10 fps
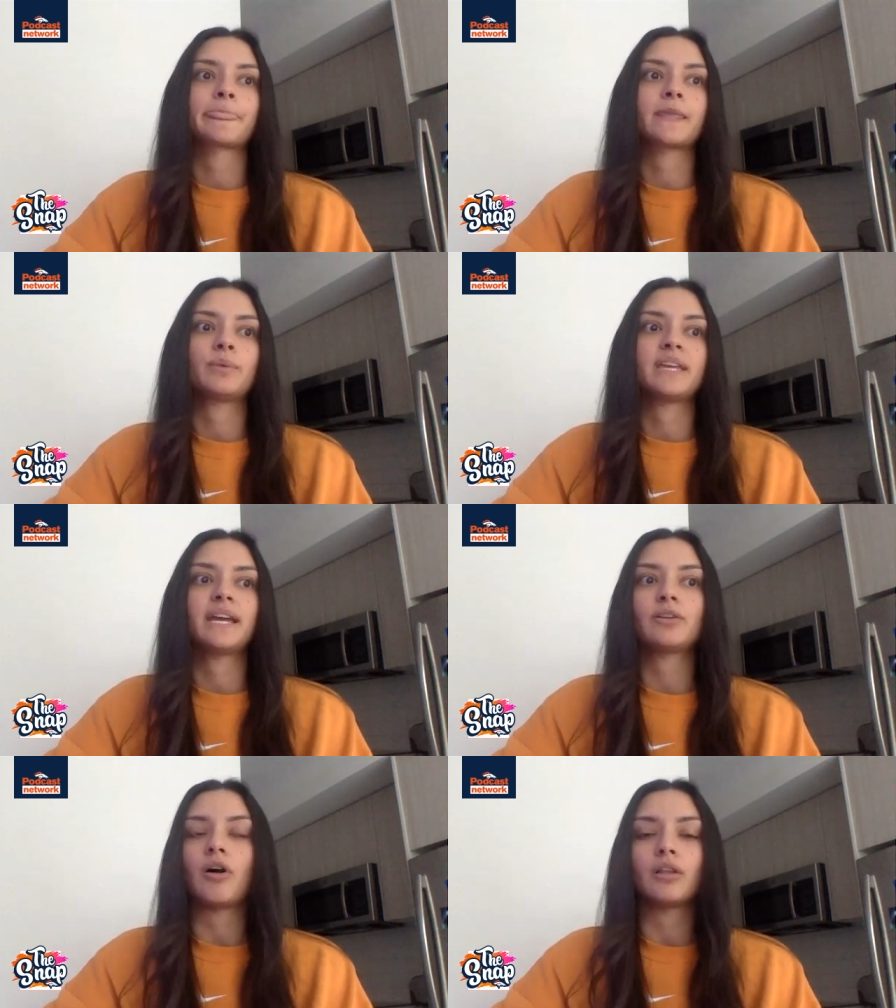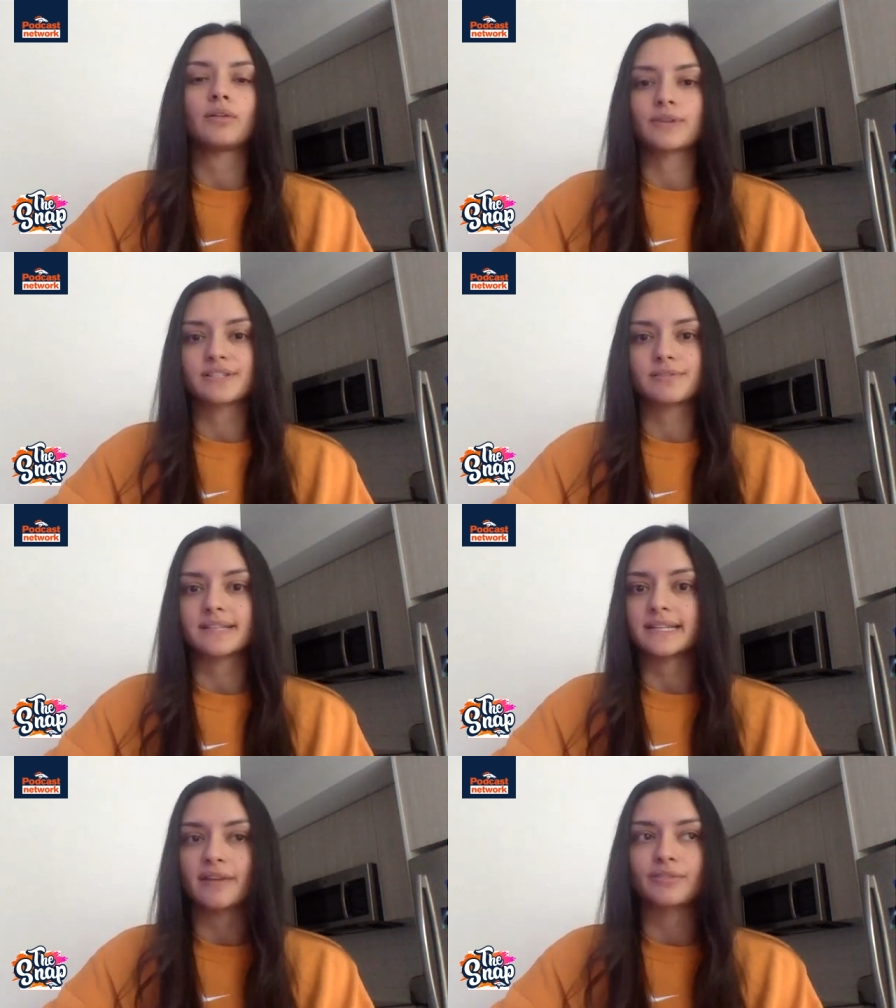We handle all of Russell's
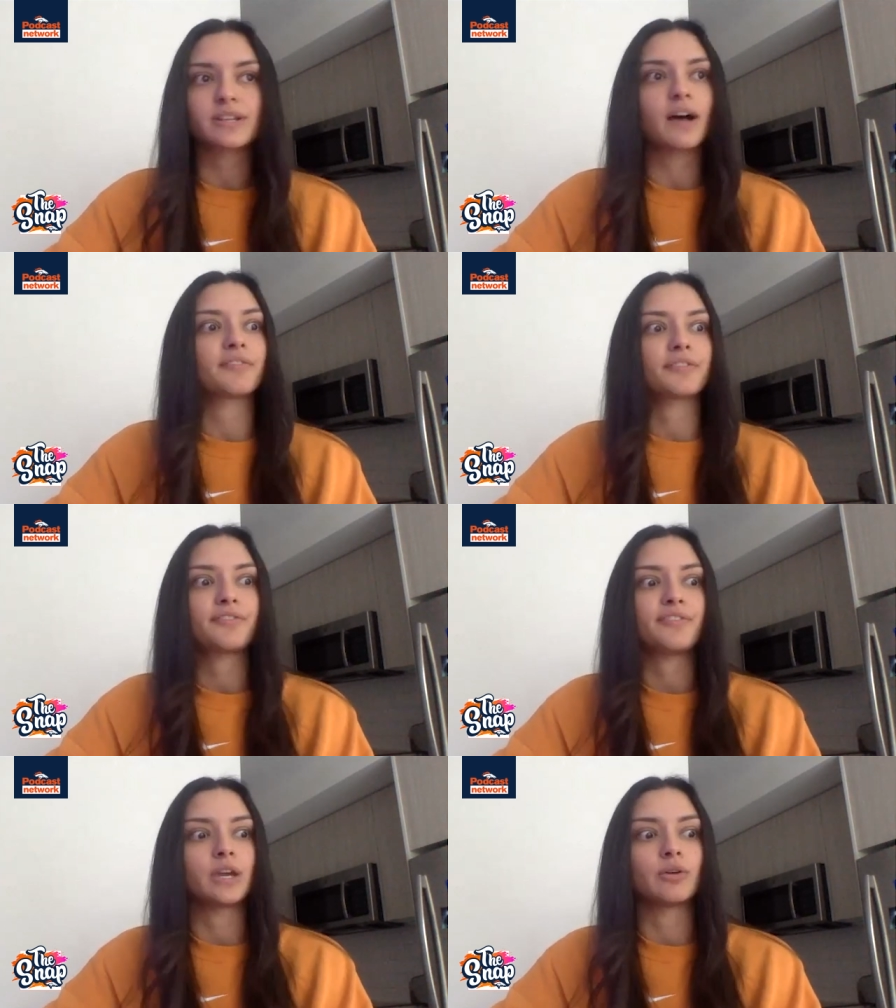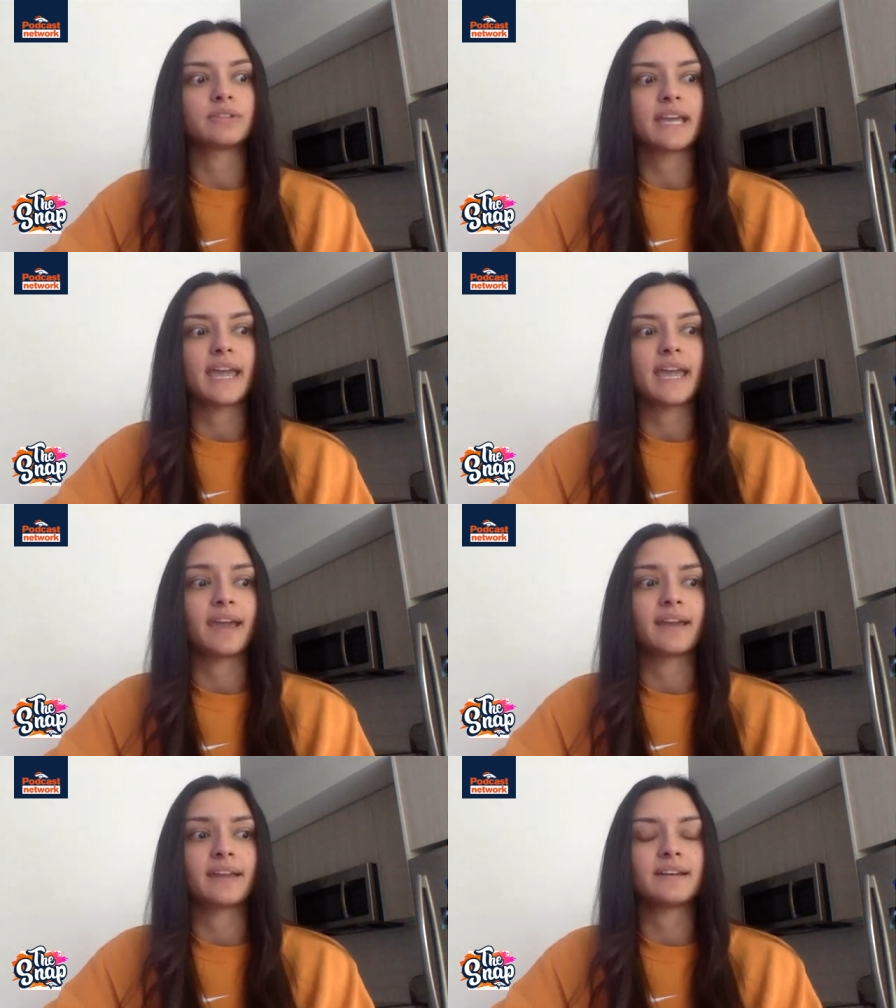endeavors off the field,
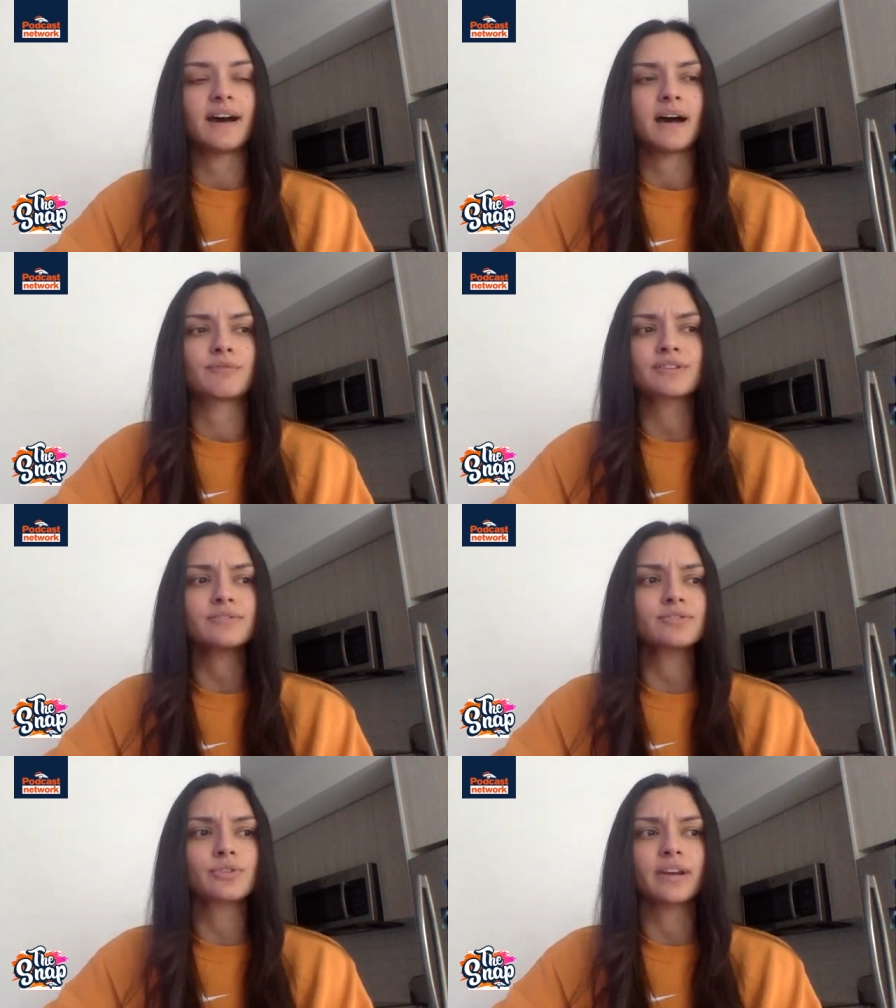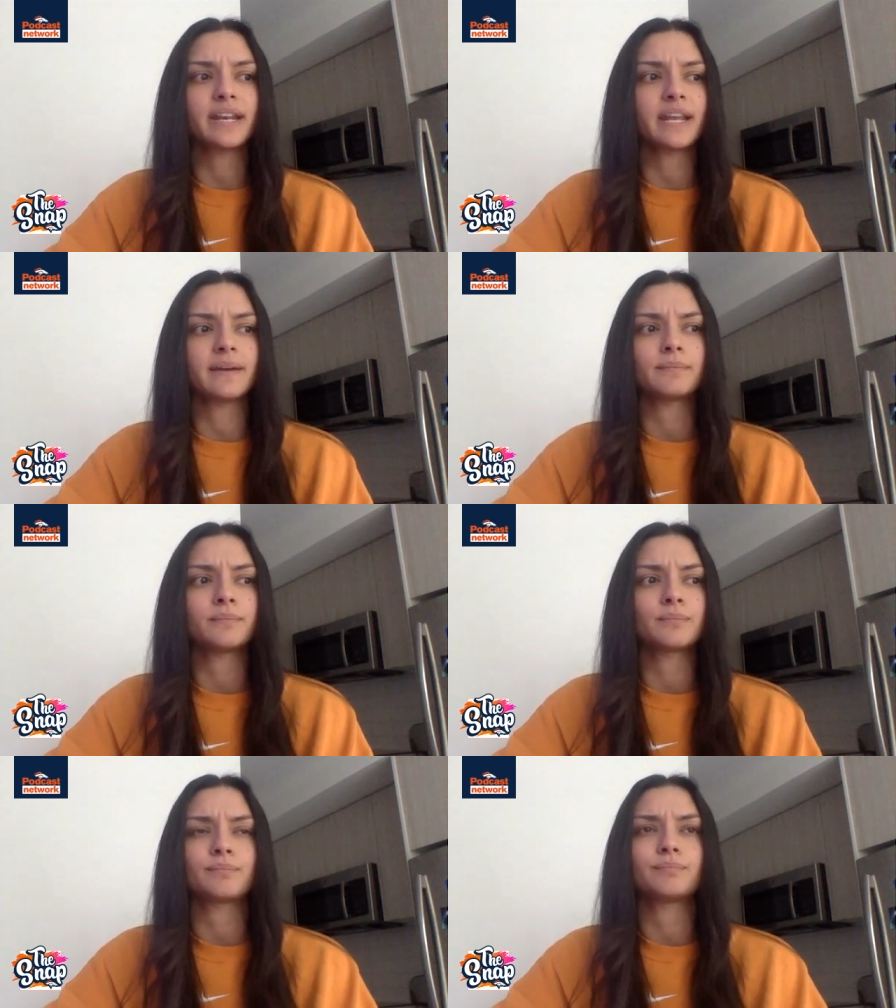and Russell started it
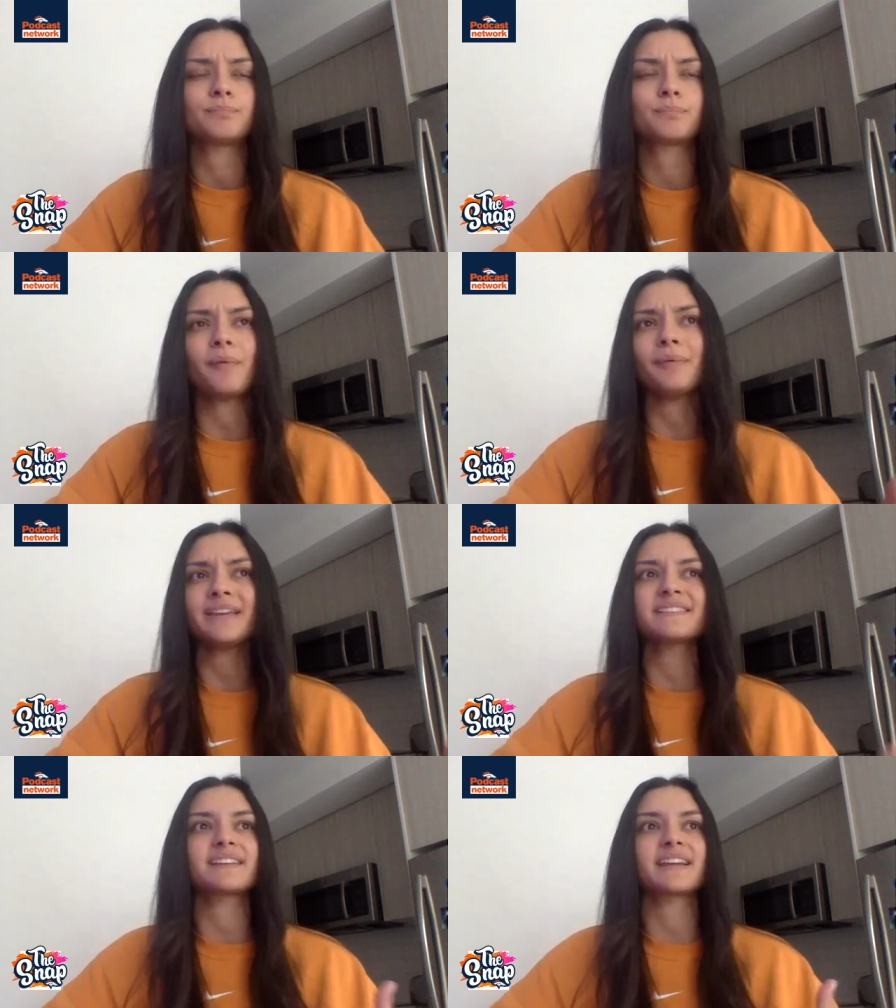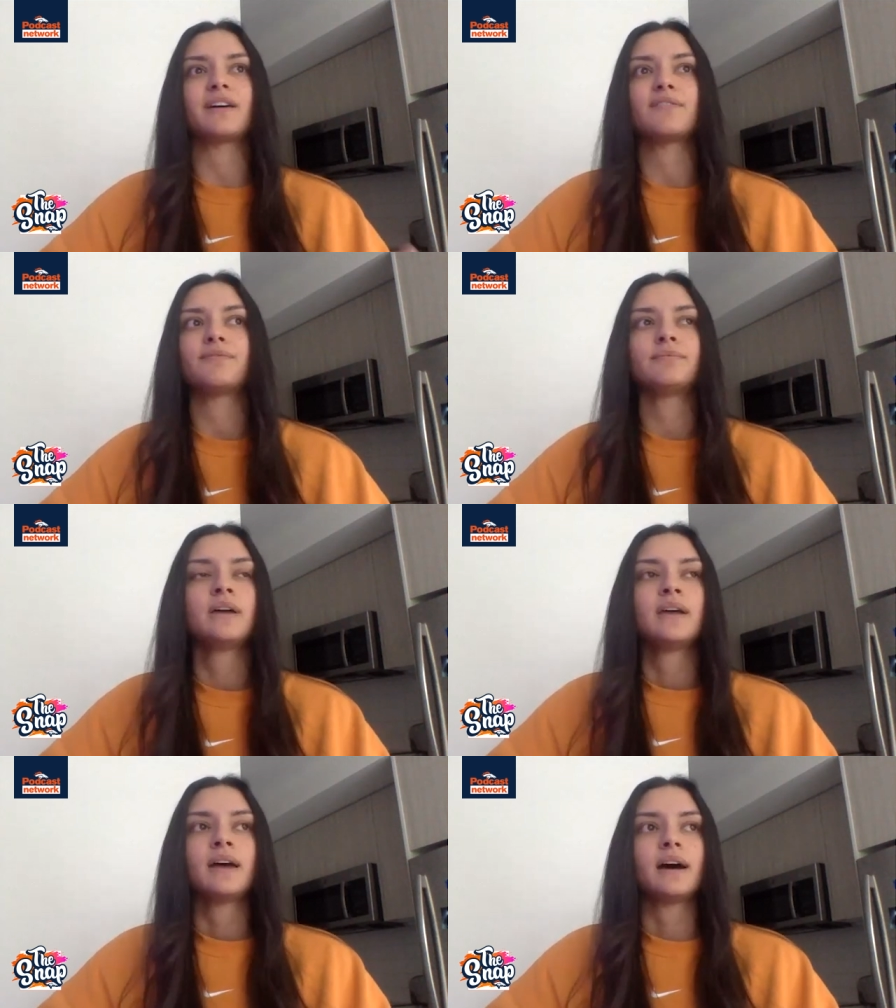probably as like a
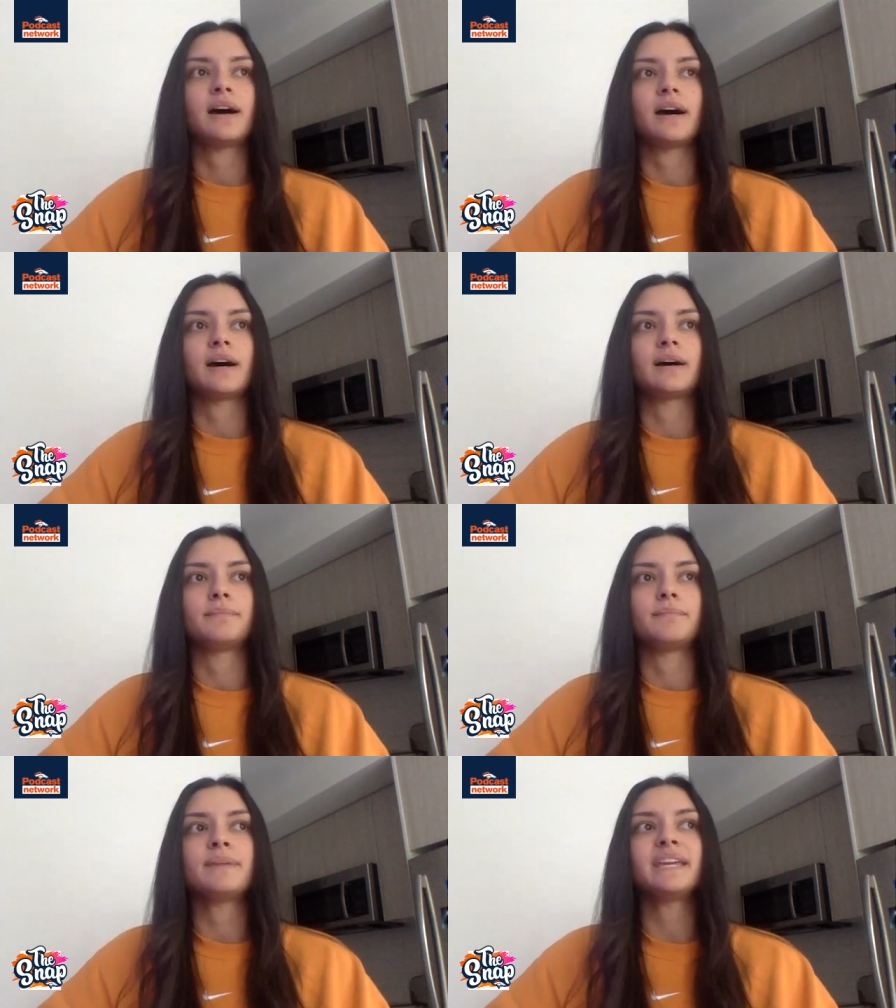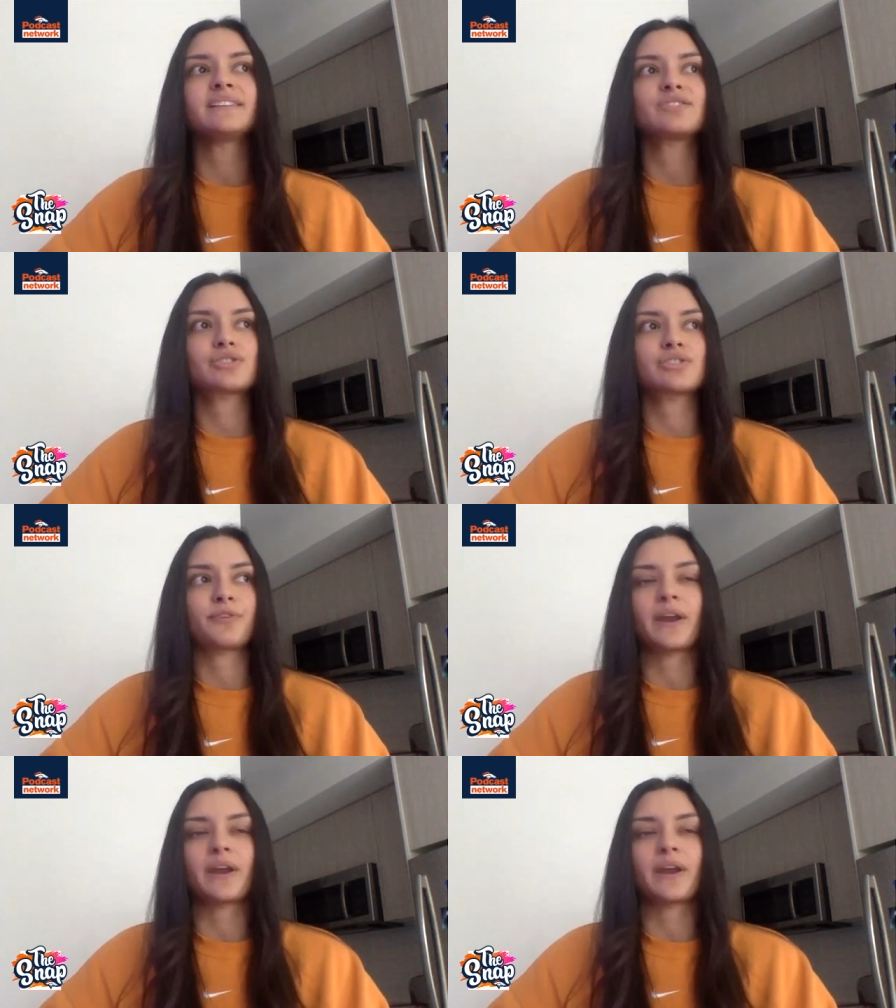means for